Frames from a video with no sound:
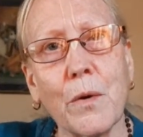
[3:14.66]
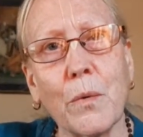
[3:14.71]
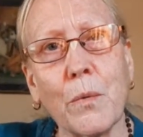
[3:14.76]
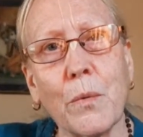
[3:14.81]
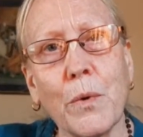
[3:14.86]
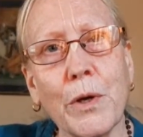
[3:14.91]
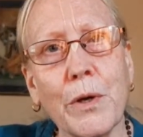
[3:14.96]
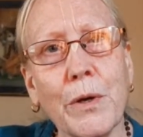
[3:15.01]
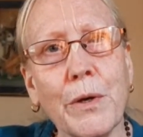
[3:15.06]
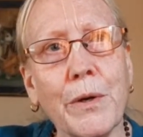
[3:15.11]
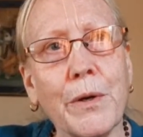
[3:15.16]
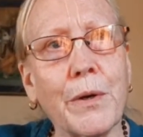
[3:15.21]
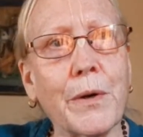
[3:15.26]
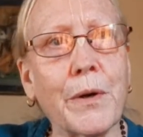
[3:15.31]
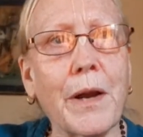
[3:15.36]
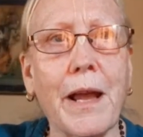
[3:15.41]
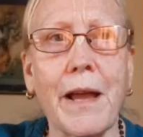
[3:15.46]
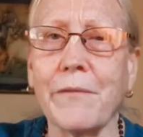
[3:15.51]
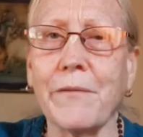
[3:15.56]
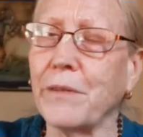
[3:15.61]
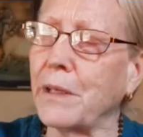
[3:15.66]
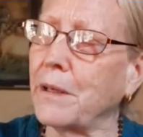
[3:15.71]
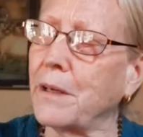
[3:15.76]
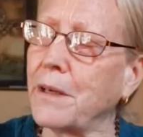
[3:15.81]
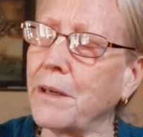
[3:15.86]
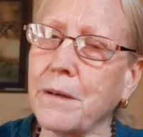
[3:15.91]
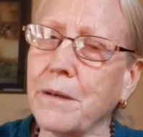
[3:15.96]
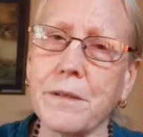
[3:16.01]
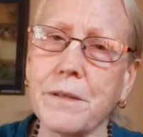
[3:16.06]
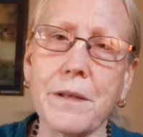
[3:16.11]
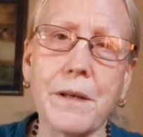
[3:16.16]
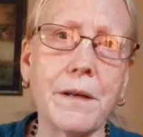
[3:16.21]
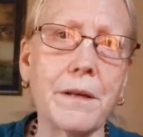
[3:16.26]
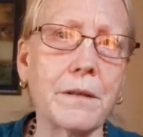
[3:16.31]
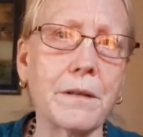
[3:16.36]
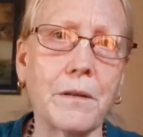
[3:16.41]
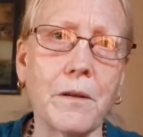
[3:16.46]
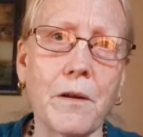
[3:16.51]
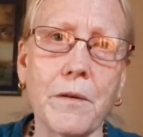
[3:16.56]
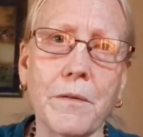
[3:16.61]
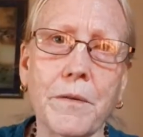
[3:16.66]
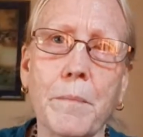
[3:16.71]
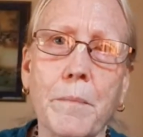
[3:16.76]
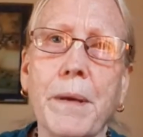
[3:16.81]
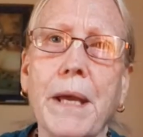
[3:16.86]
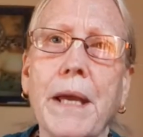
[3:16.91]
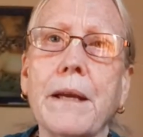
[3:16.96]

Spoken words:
were having kirtan along the